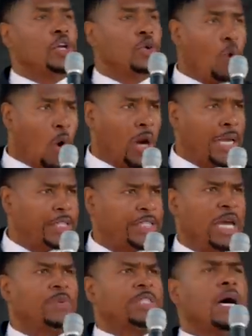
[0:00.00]
in New Orleans,
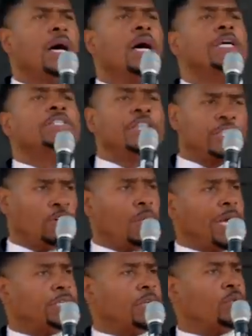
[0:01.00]
there was a
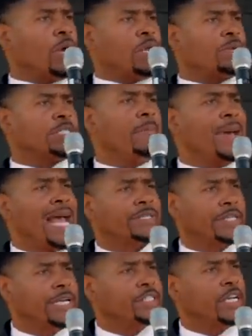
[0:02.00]
situation where there was a
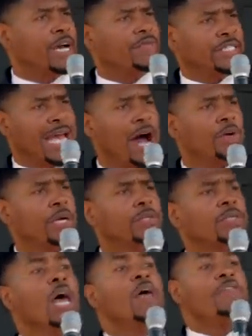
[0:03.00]
mass lynching of
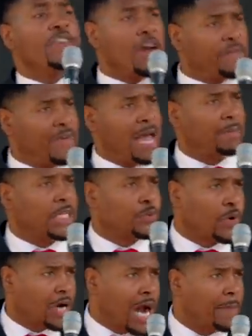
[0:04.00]
Italians. Their families
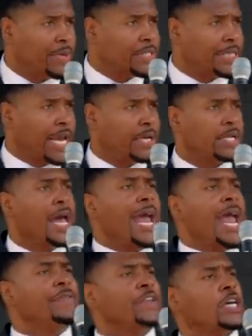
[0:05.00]
were compensated,
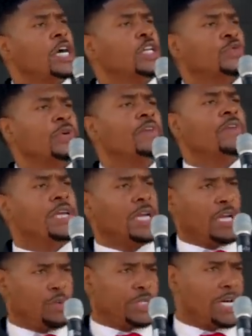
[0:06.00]
and the country of
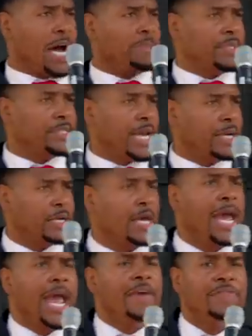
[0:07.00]
Italy was compensated,
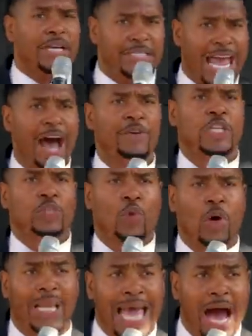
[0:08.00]
and the Italians
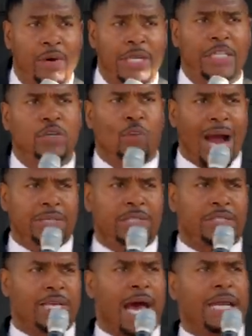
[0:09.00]
were allowed into white
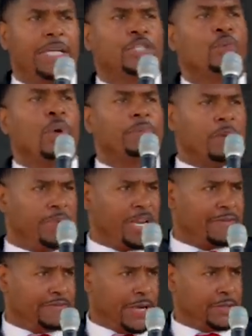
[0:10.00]
society to reap the
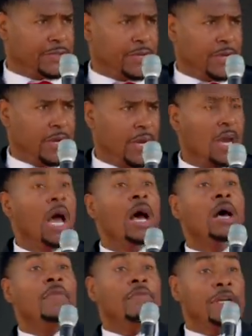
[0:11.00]
benefits.
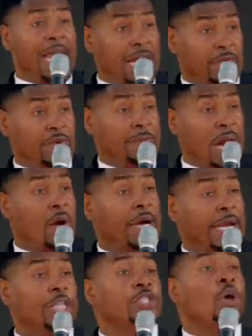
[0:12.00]
The Native
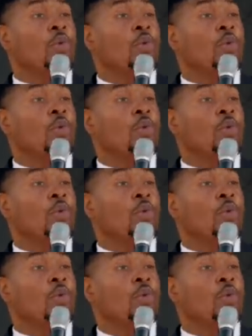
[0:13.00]
Americans,